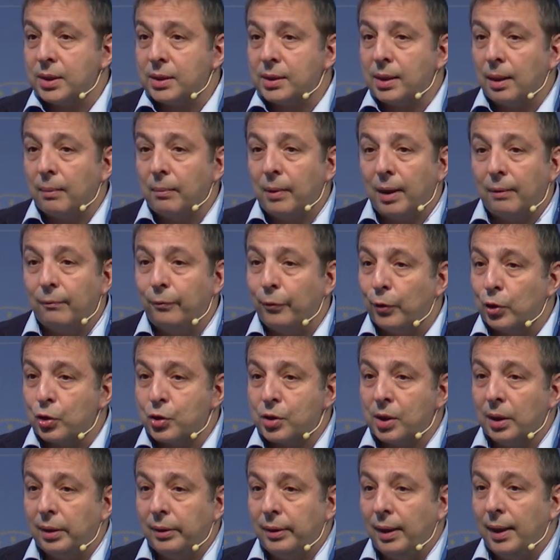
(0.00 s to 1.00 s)

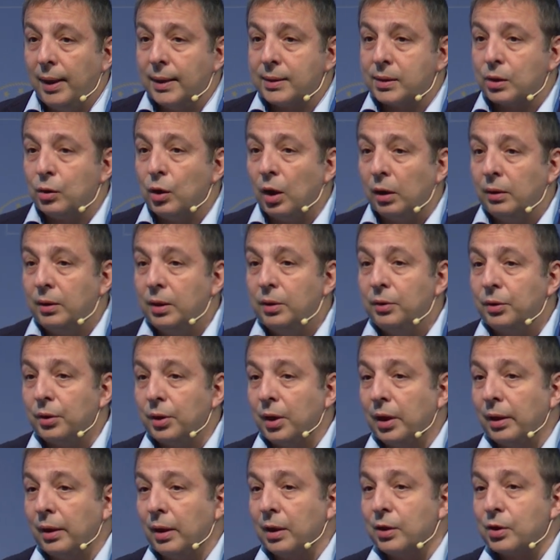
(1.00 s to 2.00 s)
Unfortunately, it's not in
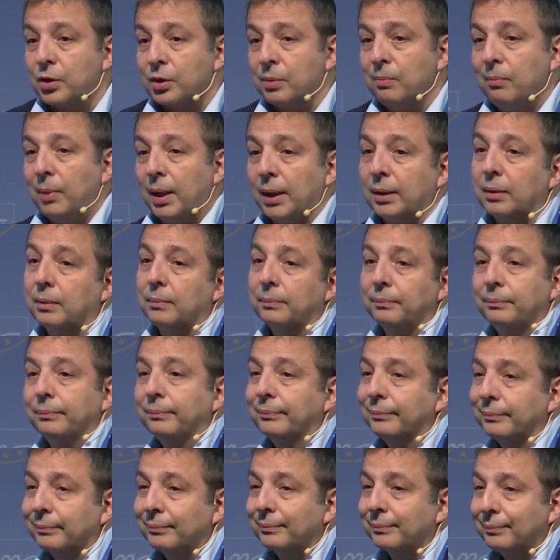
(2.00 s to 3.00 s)
Turkish, but
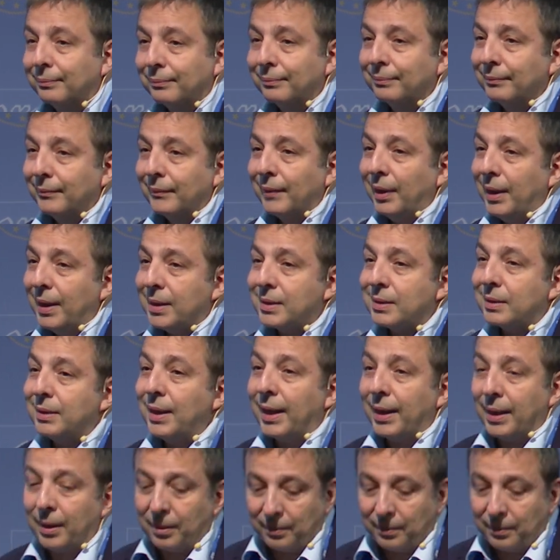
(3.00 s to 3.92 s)
it's there.